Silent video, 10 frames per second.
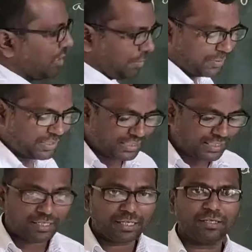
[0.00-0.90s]

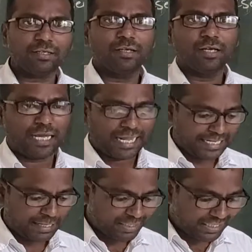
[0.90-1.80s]
Representing
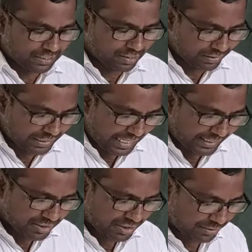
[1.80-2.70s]
a chemical
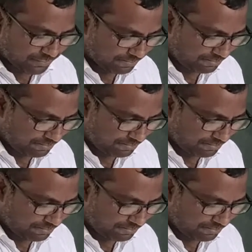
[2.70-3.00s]
reaction